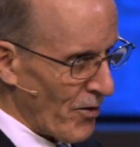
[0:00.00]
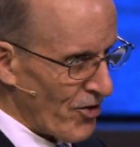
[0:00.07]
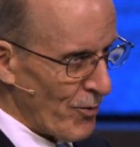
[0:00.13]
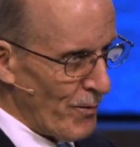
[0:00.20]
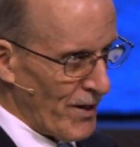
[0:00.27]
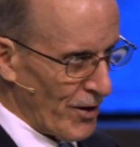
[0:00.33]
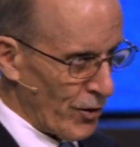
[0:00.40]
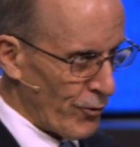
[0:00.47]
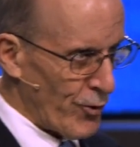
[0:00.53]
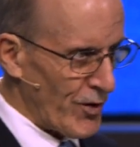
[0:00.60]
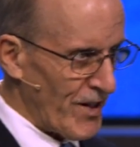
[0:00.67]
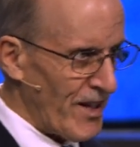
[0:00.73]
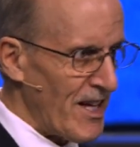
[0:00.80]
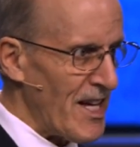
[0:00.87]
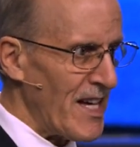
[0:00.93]
was the butler for
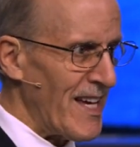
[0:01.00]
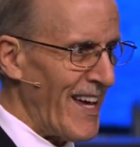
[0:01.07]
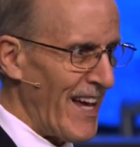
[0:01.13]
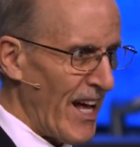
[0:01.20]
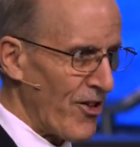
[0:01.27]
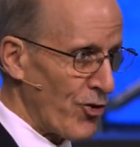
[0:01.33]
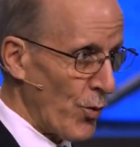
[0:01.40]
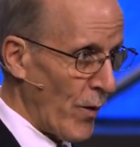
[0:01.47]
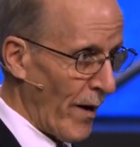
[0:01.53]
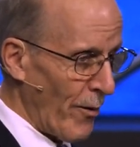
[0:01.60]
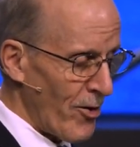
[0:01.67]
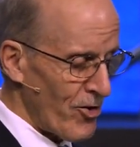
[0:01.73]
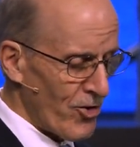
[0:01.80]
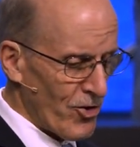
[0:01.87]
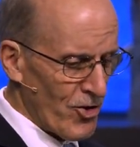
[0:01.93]
the king
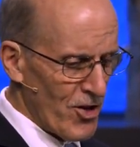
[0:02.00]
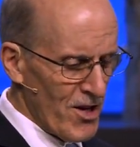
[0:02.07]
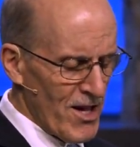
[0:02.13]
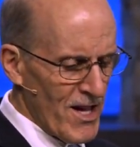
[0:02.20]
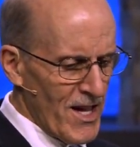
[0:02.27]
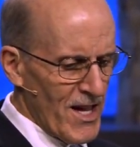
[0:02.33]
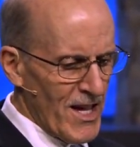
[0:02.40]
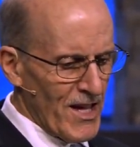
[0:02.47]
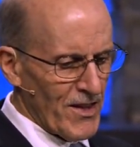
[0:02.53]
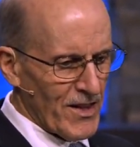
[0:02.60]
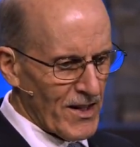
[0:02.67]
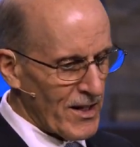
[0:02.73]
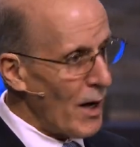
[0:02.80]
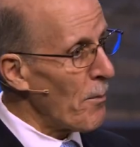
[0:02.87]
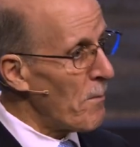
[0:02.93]
Ahasuerus,
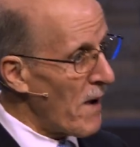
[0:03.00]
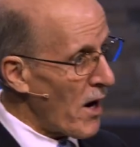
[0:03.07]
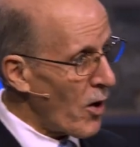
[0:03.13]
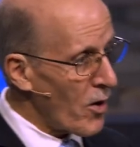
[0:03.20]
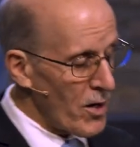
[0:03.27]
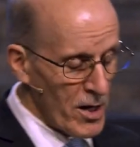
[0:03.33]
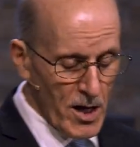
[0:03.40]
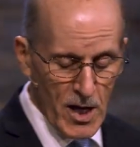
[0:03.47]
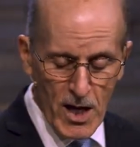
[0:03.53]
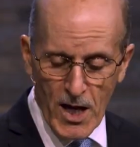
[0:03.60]
the cupbearer,